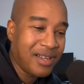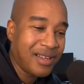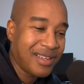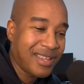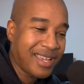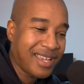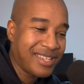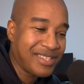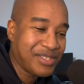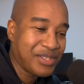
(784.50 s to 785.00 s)

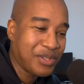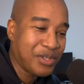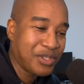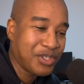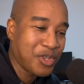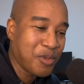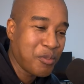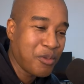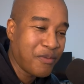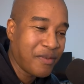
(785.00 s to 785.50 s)
Okay, so
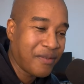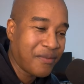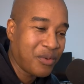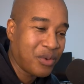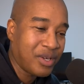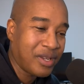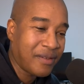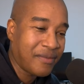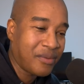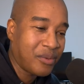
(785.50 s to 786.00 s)
so moving
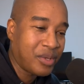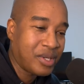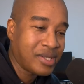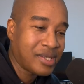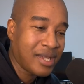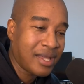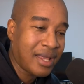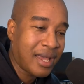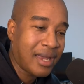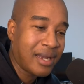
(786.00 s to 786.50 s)
forward, definitely want to
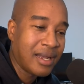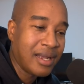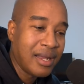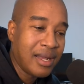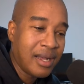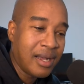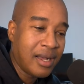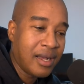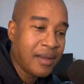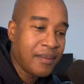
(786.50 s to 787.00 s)
say that.
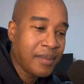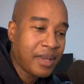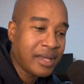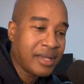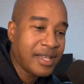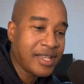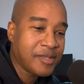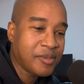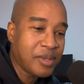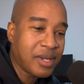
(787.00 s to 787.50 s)
Um,
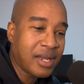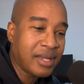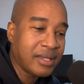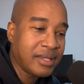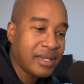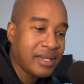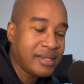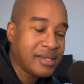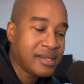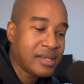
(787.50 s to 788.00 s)
and last but not
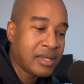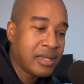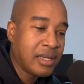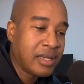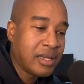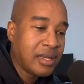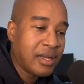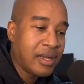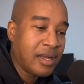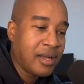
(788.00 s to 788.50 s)
least,
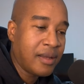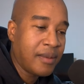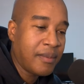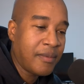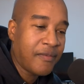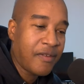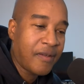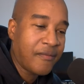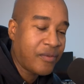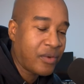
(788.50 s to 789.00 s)
um,
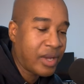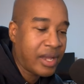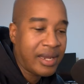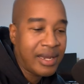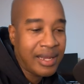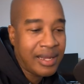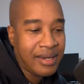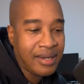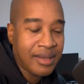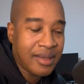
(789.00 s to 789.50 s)
if I'm
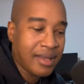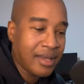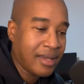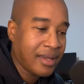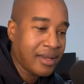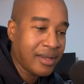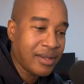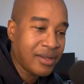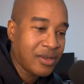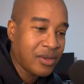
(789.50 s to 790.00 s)
forgetting
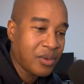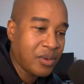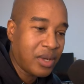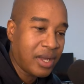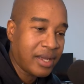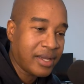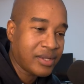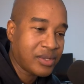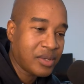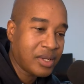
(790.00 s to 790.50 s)
anything, you know,
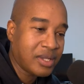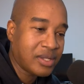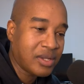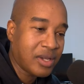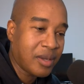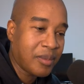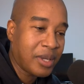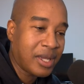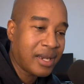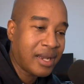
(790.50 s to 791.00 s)
I guess we can
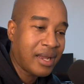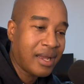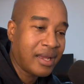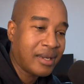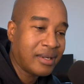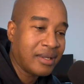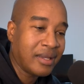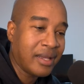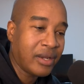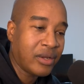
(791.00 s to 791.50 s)
talk about it
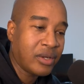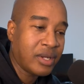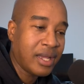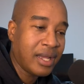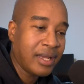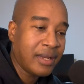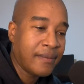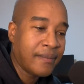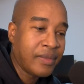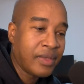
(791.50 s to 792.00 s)
at a later
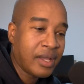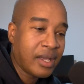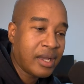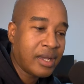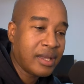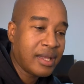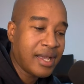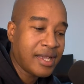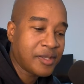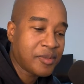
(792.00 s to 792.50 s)
date.
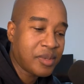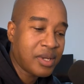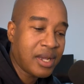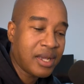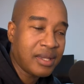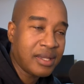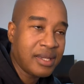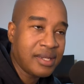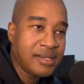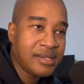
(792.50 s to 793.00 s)
Uh, last but
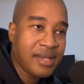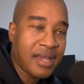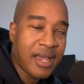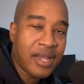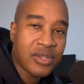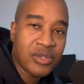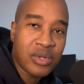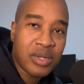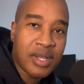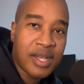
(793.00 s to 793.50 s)
not least, the
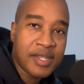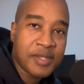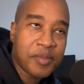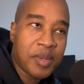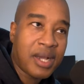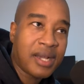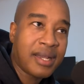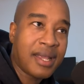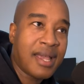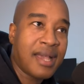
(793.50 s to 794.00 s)
Andrew Alliance
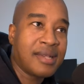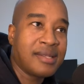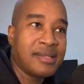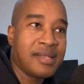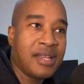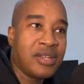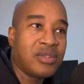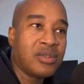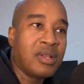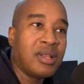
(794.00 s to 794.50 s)
podcast.
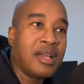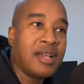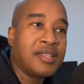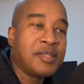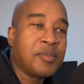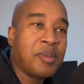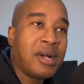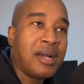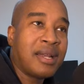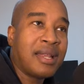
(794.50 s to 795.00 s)
The Andrew
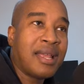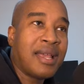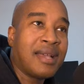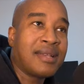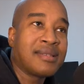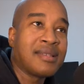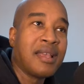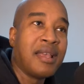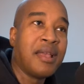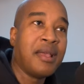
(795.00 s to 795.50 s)
Alliance
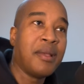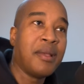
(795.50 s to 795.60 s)
podcast